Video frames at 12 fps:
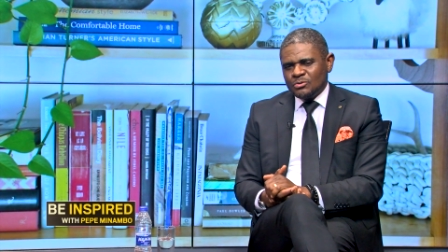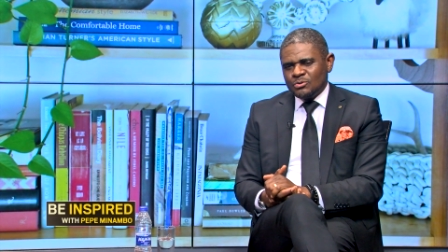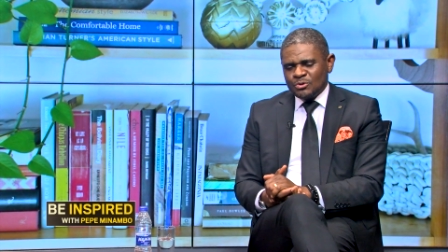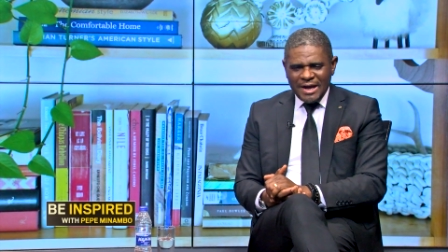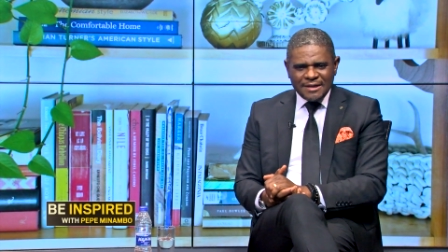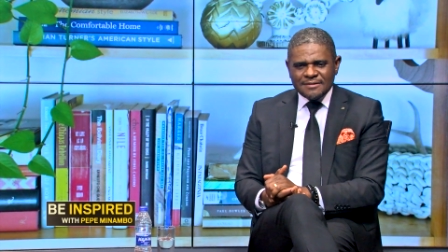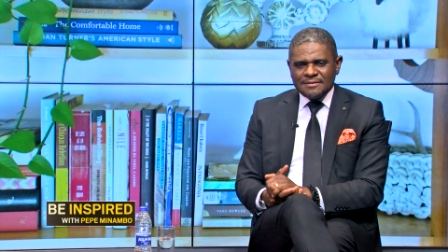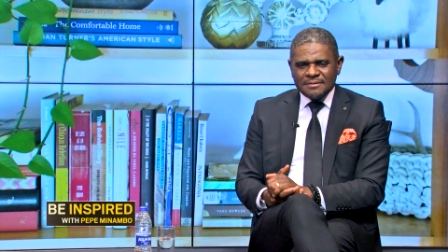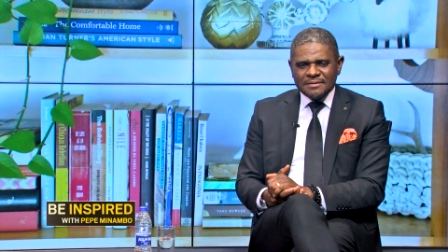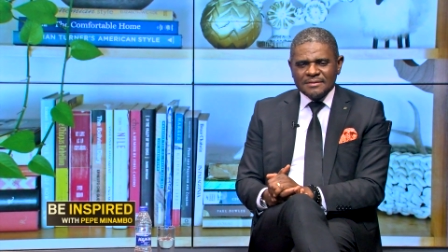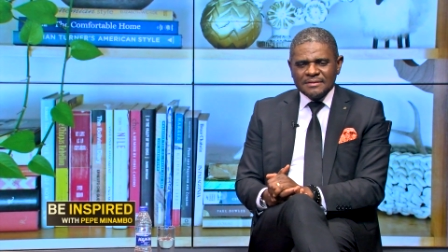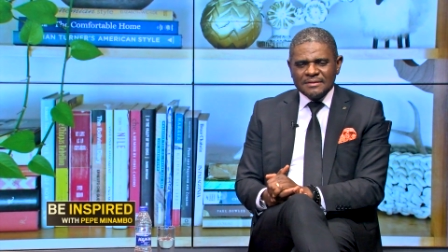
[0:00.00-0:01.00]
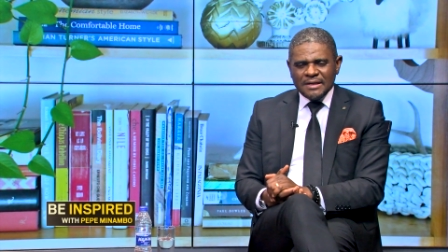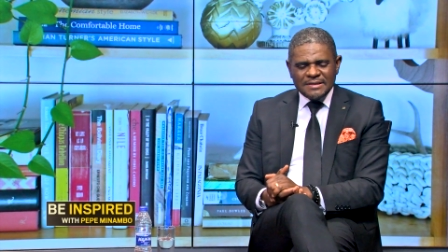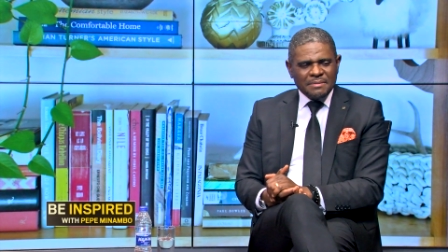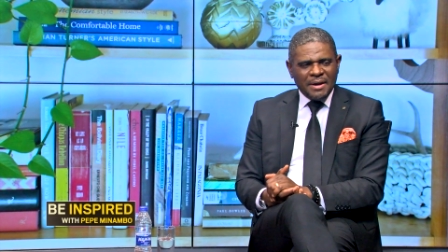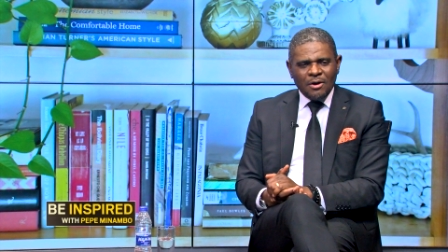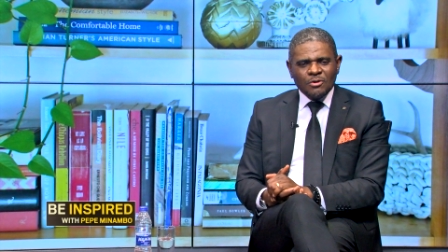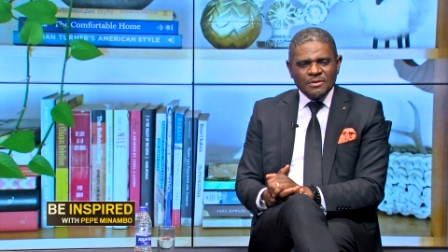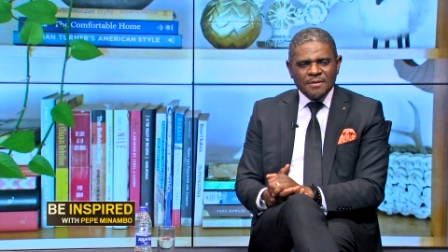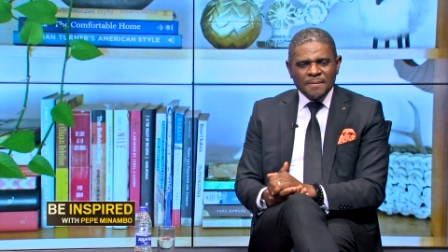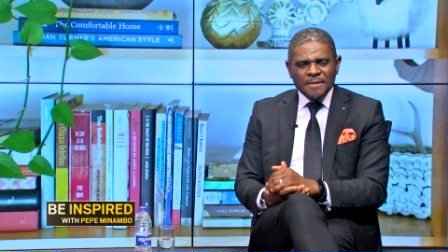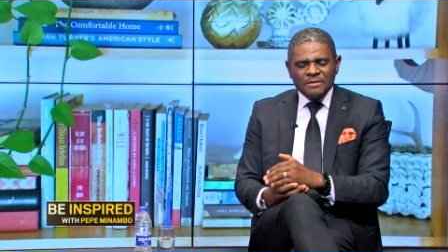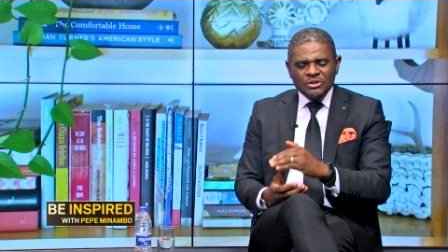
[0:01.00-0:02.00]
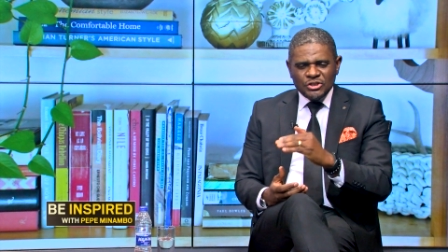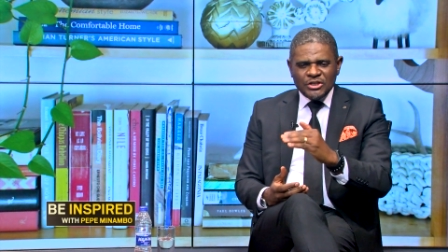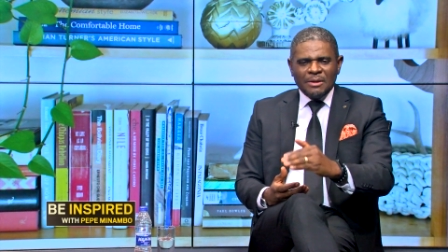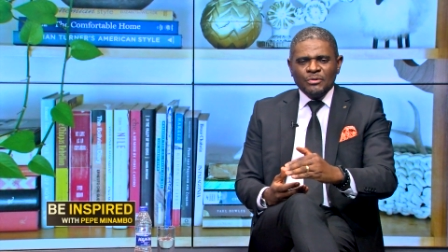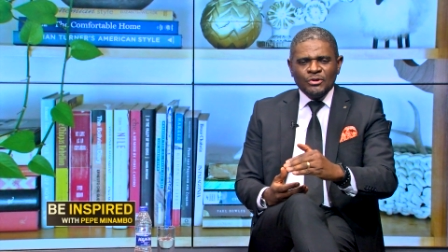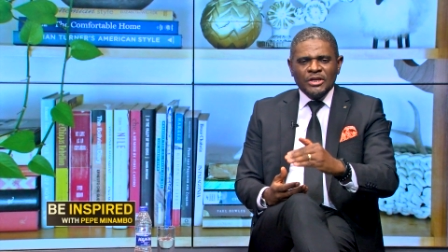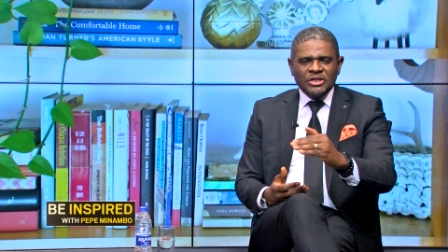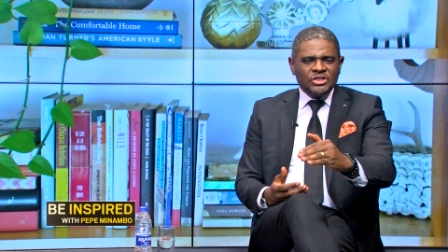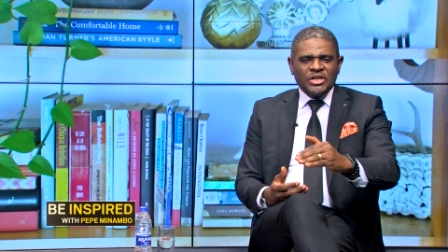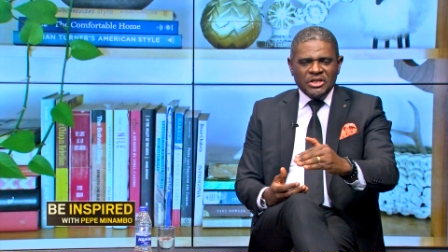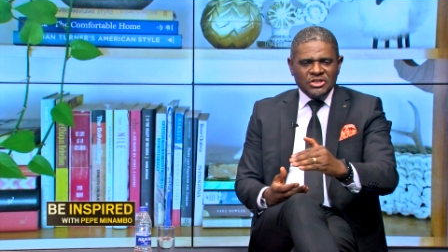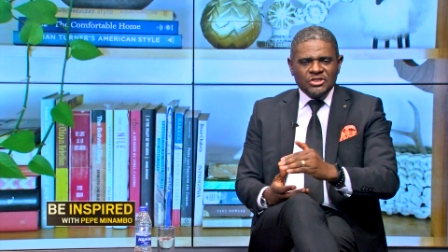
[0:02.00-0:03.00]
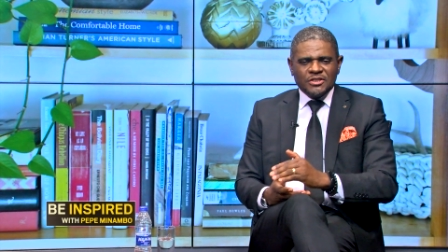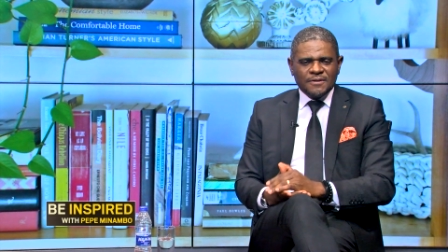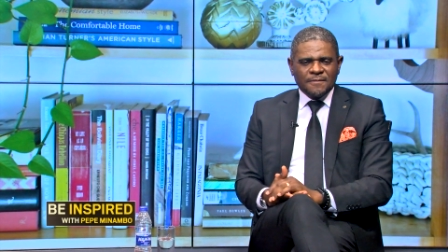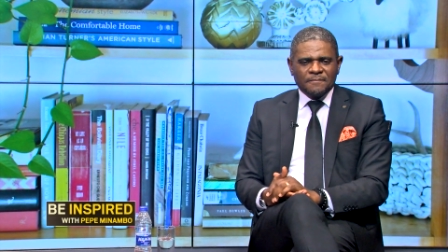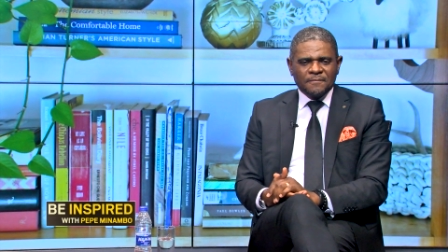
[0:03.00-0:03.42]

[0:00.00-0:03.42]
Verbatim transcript: tonight it's about championing change.